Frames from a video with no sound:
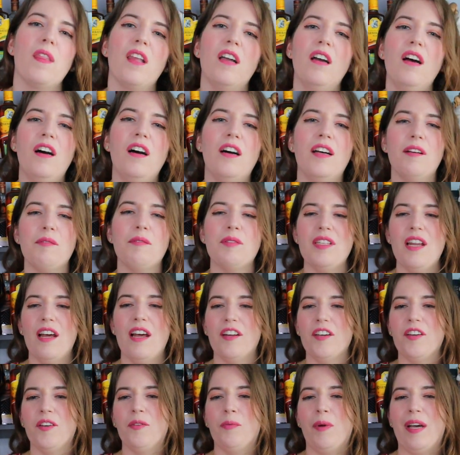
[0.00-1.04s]
Oh, that was not
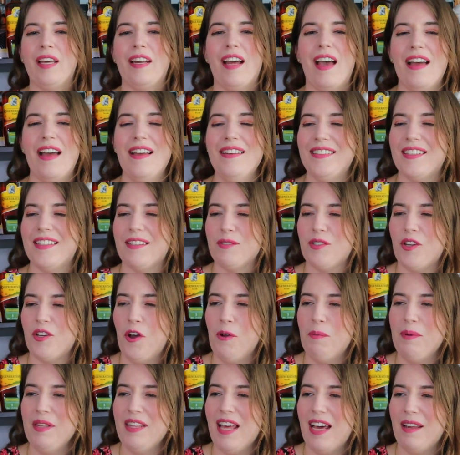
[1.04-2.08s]
a good way to end. I was
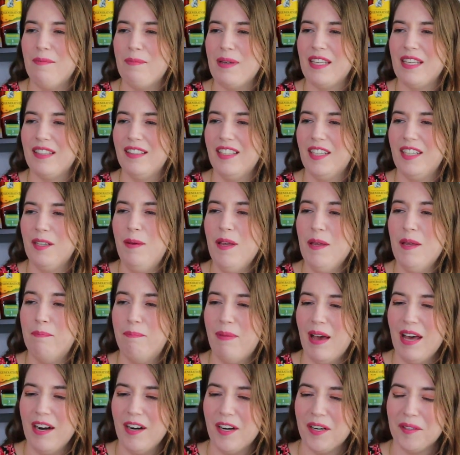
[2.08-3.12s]
hoping that'd be a little bit
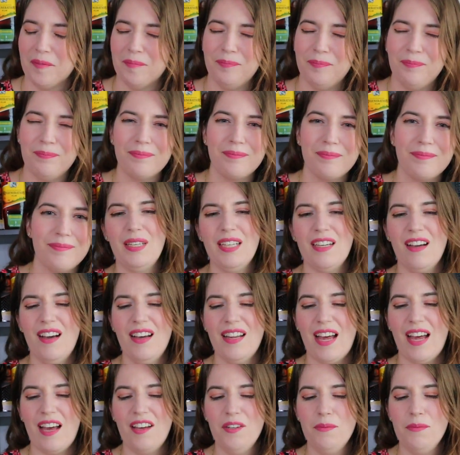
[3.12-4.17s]
better. My God,
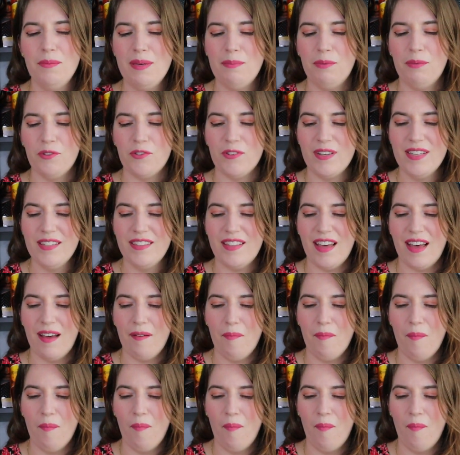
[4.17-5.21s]
how do people drink that?
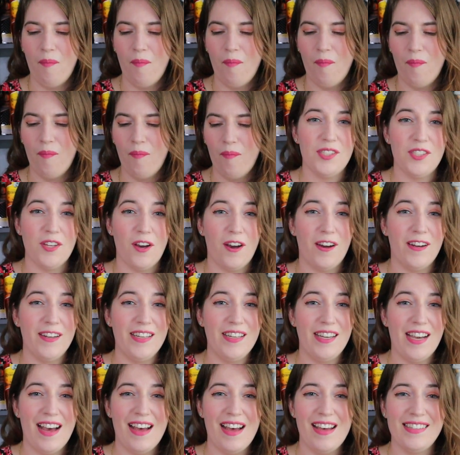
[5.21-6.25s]
Sorry,
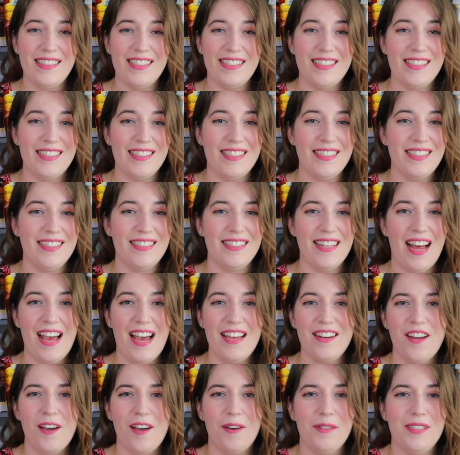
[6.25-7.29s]
you guys. It's just, I
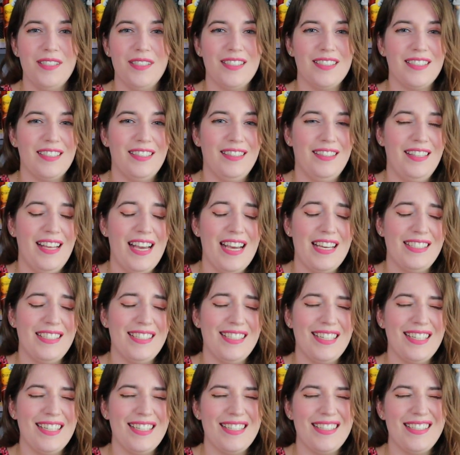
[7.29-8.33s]
know it's
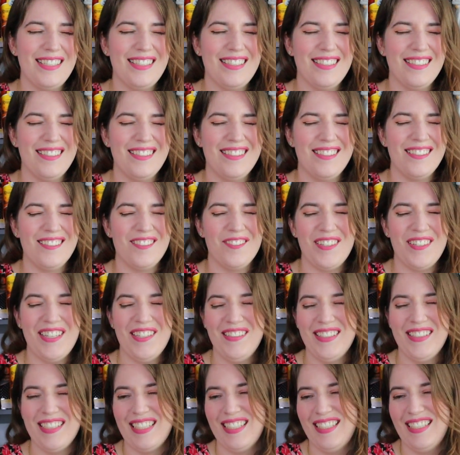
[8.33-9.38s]
classic. It's
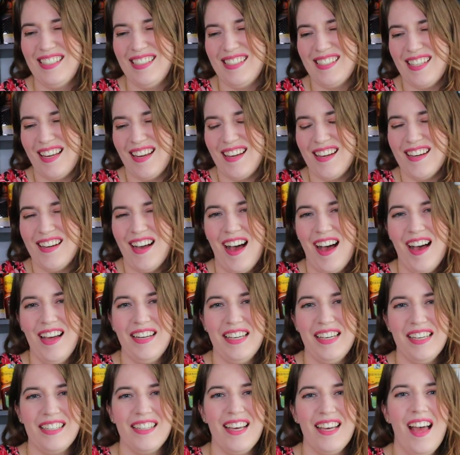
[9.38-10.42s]
Australian. It's
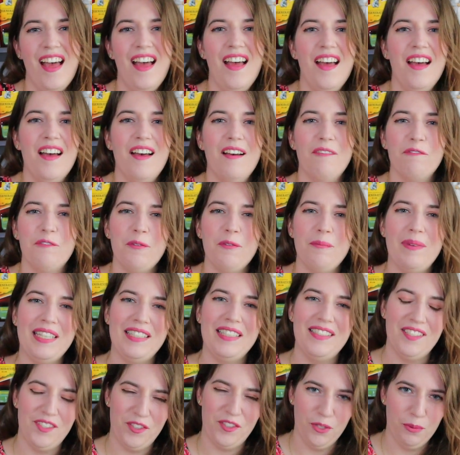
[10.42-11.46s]
iconic. For me,
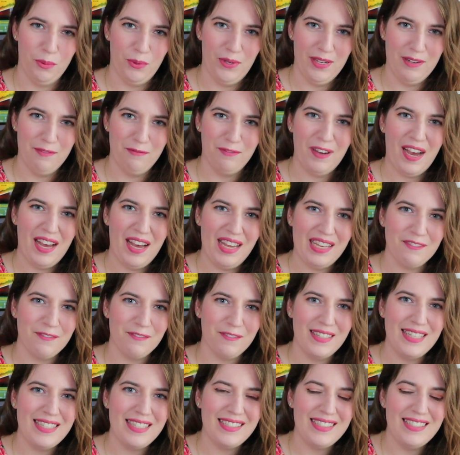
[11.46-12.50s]
it's a 2.5.
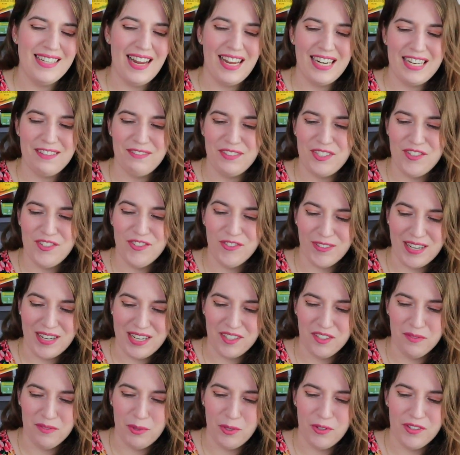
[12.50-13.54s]
It's not even
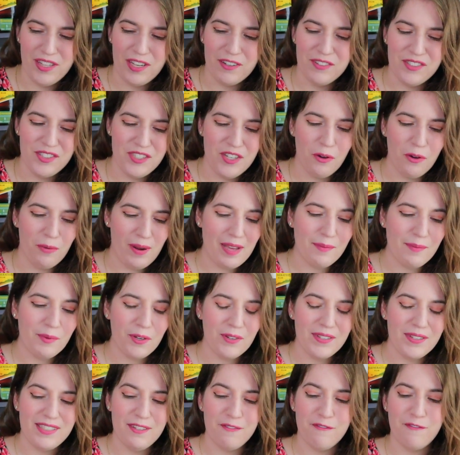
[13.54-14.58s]
drinkable. There's no way I'm
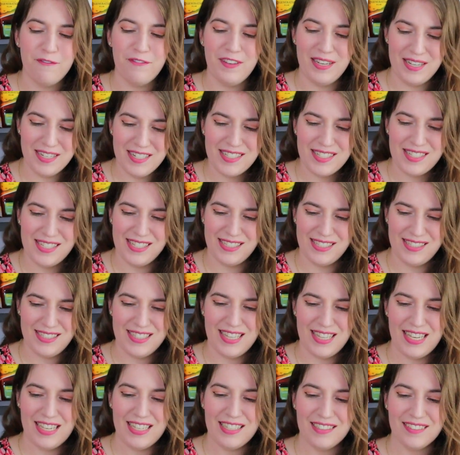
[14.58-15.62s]
going to finish this
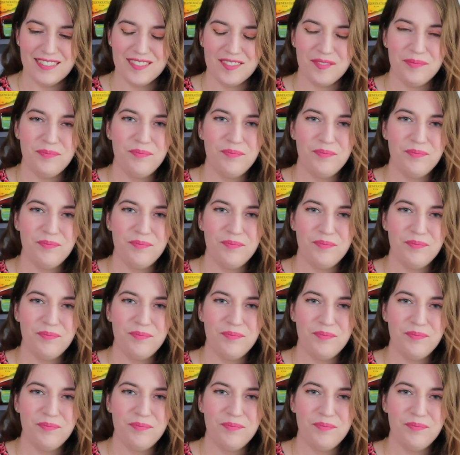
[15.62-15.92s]
thing.